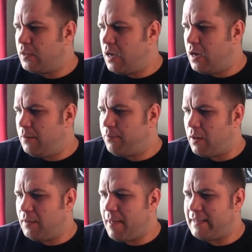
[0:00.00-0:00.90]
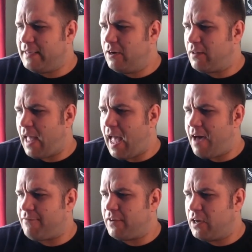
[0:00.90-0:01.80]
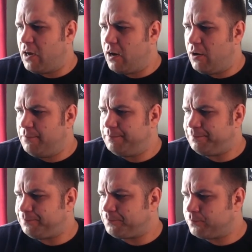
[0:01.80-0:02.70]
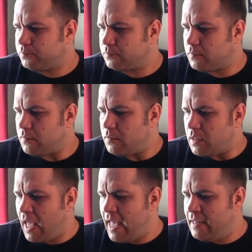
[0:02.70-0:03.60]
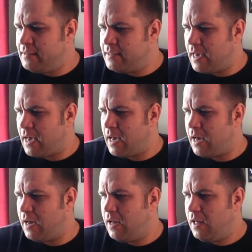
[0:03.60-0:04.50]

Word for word: uh, probably about a year and a half ago, and uh,